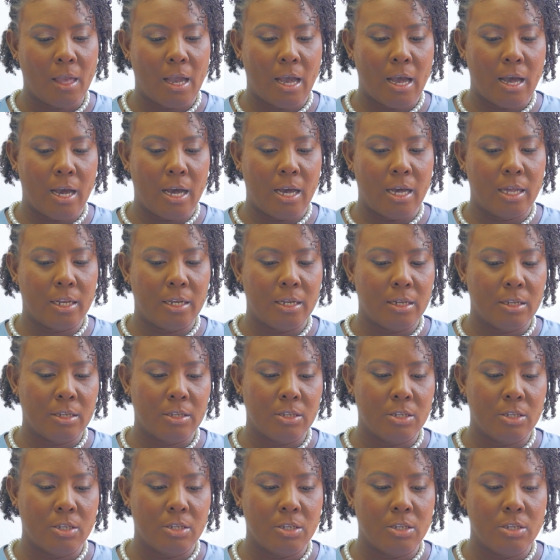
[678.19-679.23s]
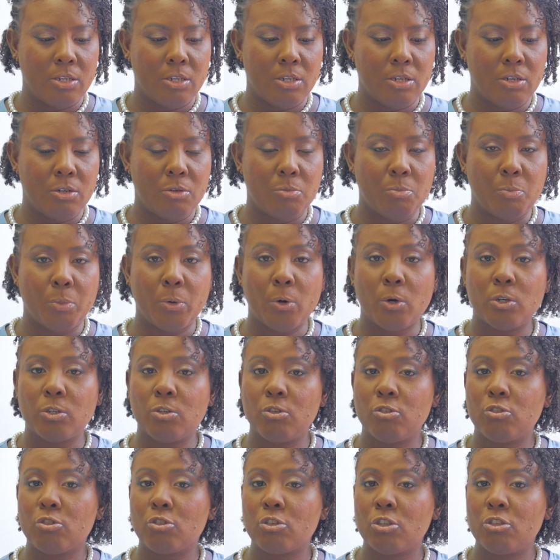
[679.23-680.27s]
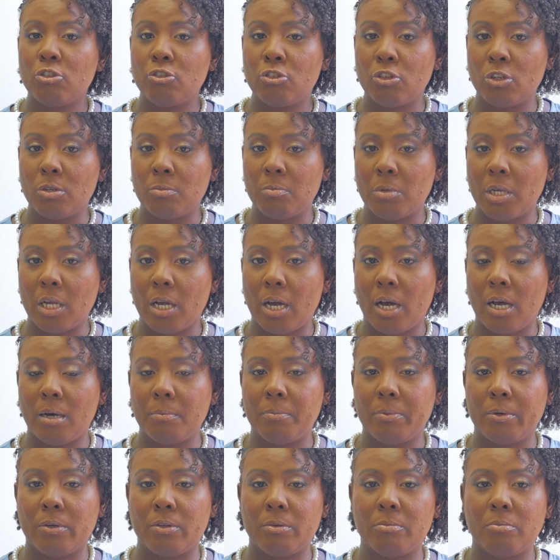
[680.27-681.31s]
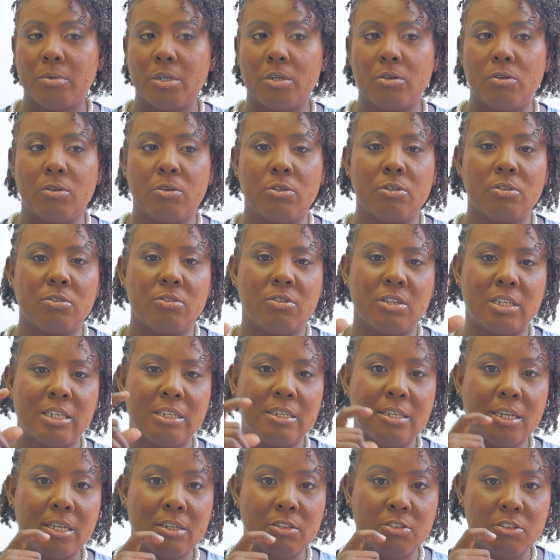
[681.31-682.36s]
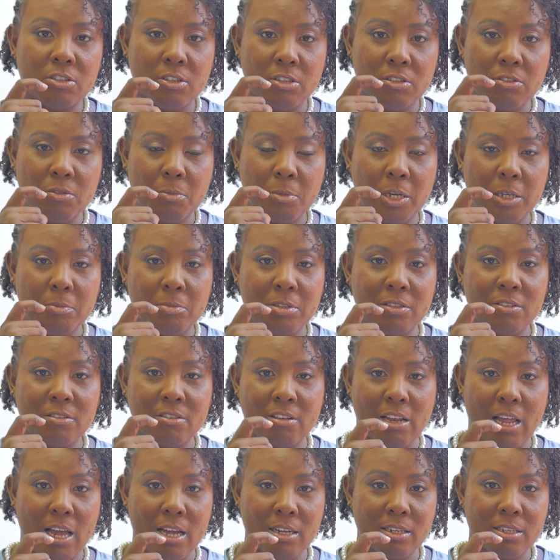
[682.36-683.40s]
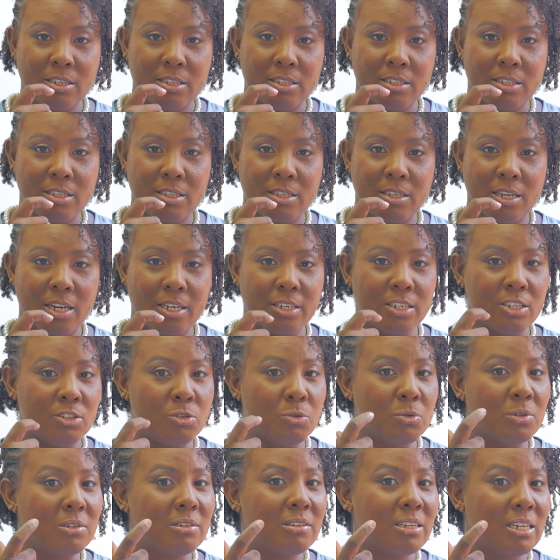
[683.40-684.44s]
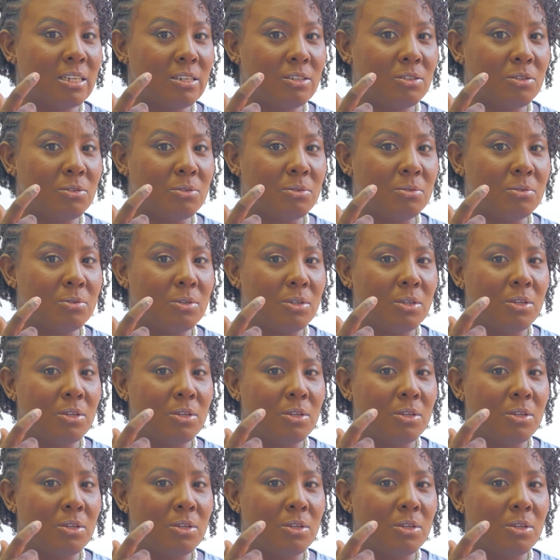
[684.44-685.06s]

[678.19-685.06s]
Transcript: And poor nutrition may happen because their dentures might be slack and they don't tell you.